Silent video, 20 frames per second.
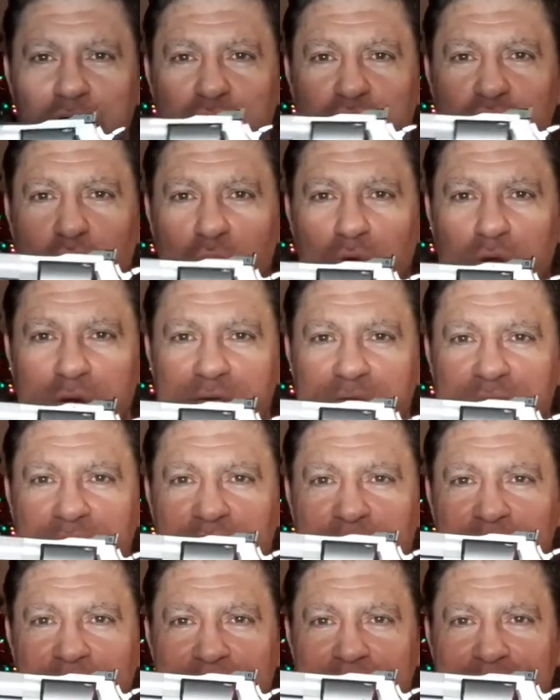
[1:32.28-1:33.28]

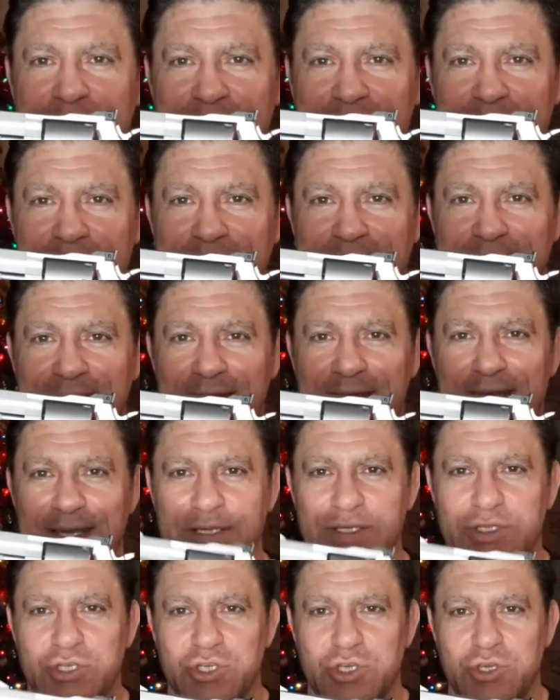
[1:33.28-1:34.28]
Taurus
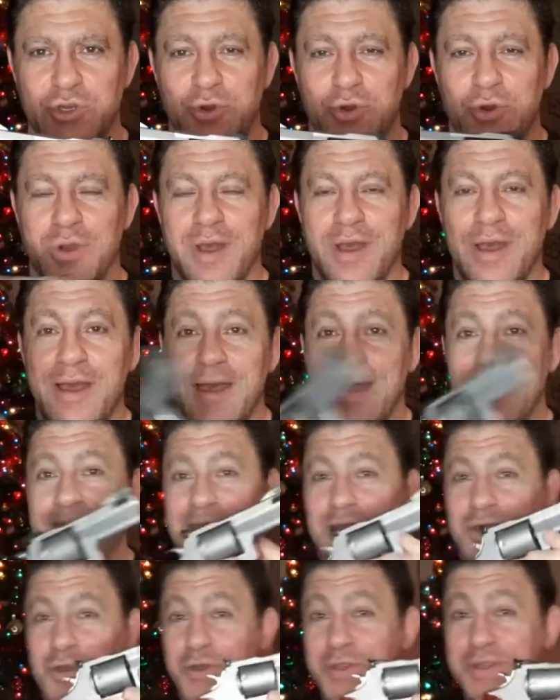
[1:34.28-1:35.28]
692.
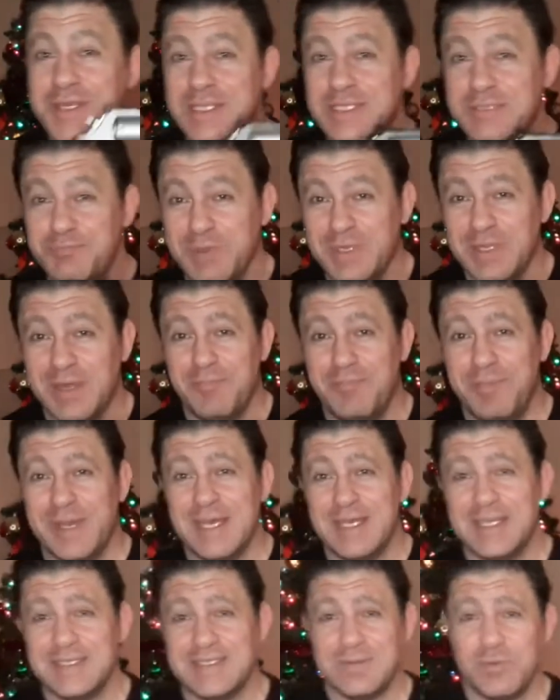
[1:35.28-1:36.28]
Could this be the
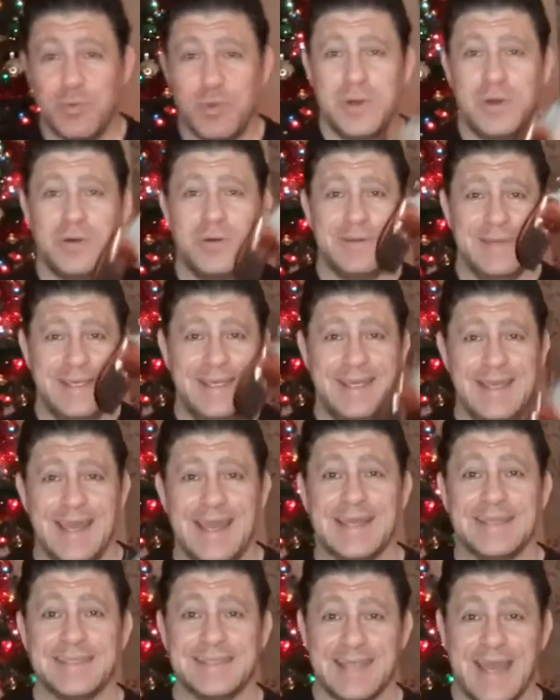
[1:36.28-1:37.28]
best? Well,
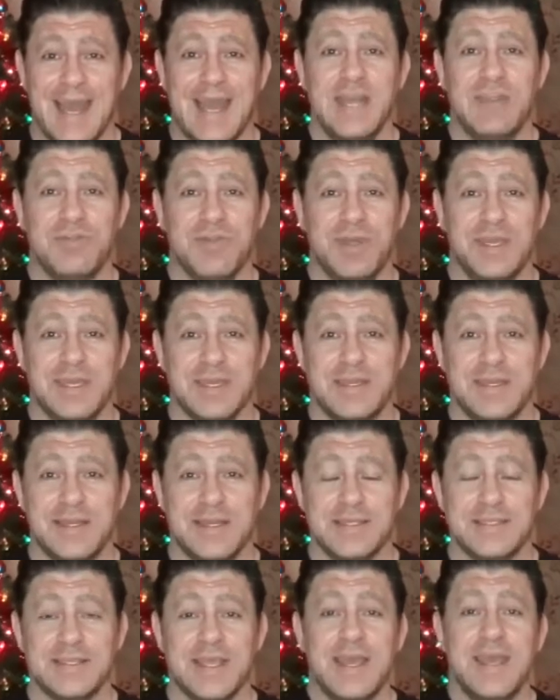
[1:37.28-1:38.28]
yes, I think it
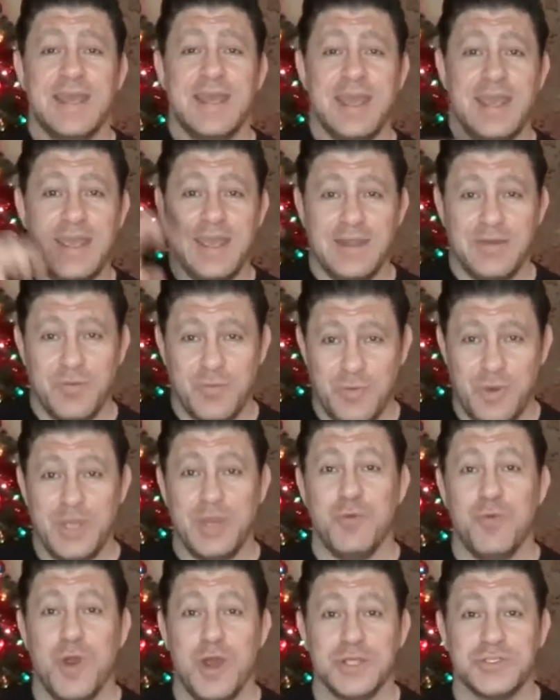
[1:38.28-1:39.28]
is. And when
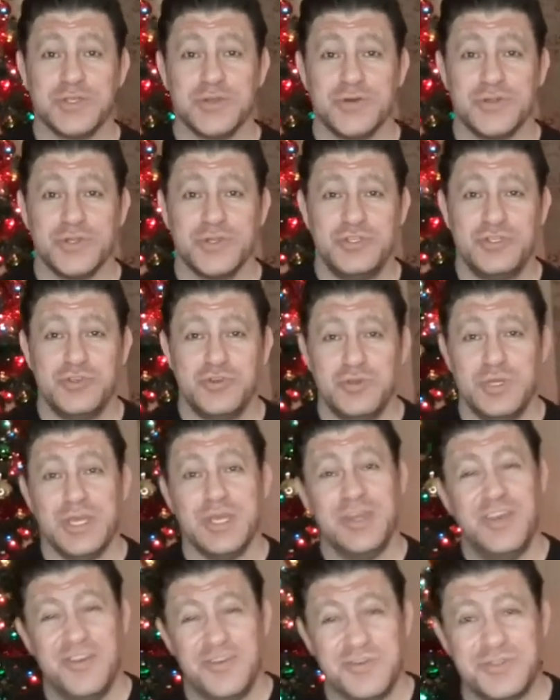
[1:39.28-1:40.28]
you watch all the
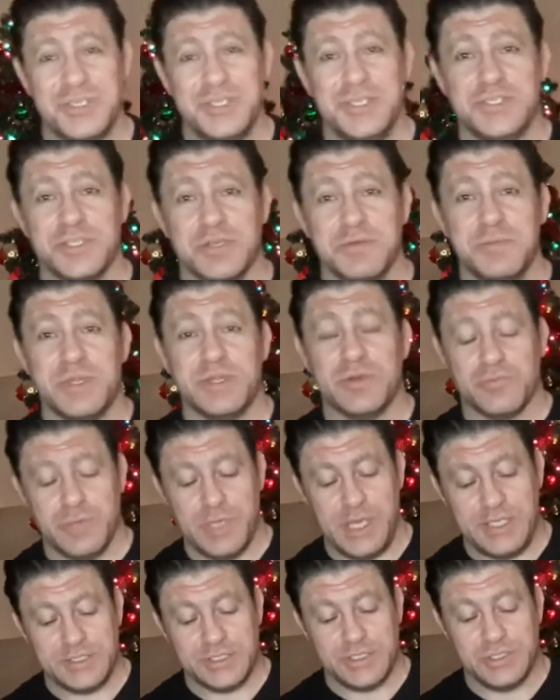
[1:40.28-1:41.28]
shooting, you'll see some of the
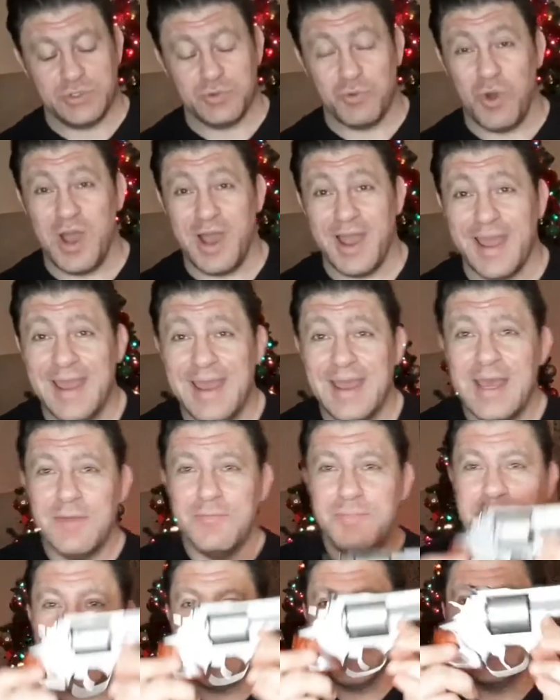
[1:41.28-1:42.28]
reasons why.
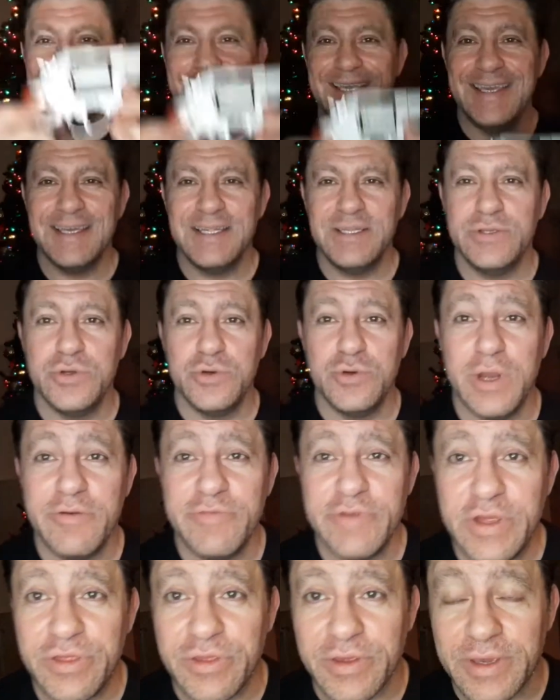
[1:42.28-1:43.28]
Because it can do
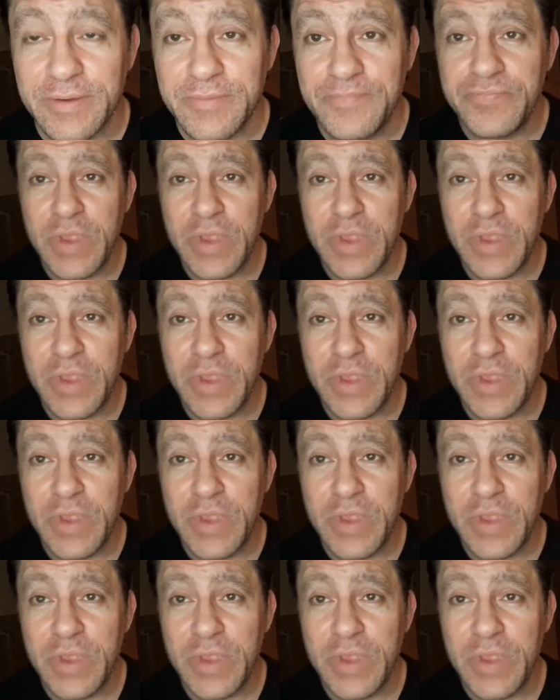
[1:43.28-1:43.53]
everything.